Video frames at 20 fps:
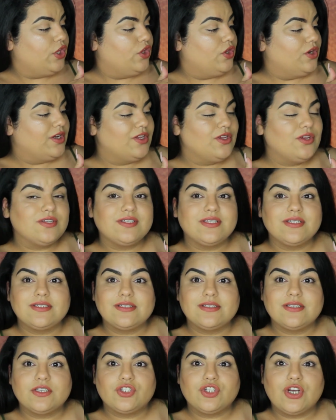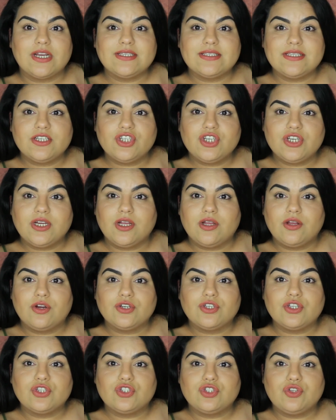You can use this as a transition
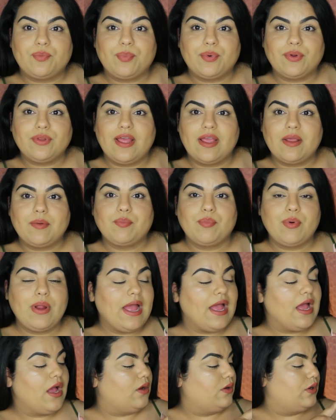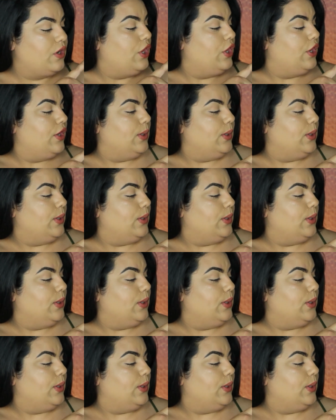color to super light brown.